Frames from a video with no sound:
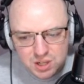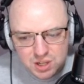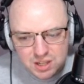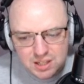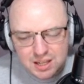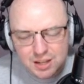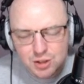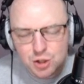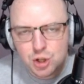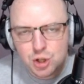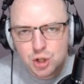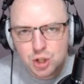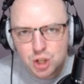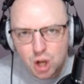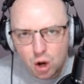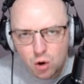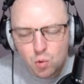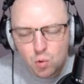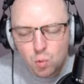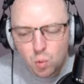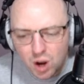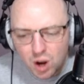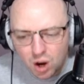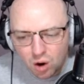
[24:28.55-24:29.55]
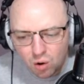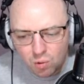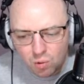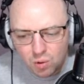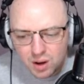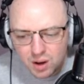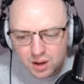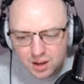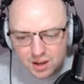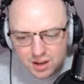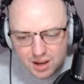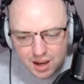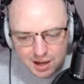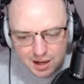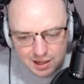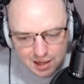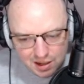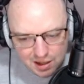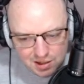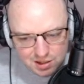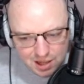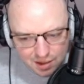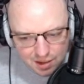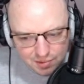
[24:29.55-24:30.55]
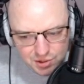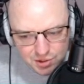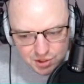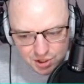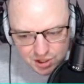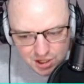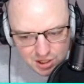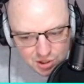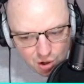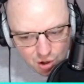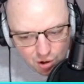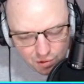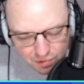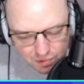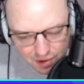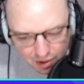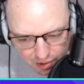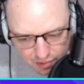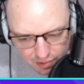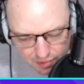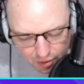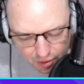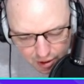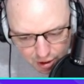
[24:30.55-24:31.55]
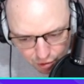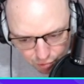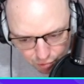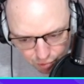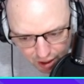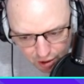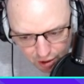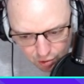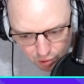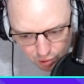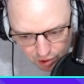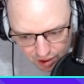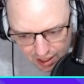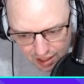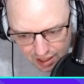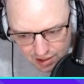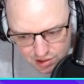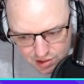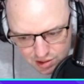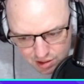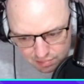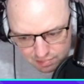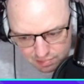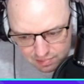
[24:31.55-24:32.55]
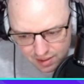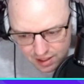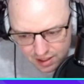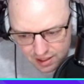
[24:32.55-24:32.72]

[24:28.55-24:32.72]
He does so well against Everton. He's got a very, very good record against them.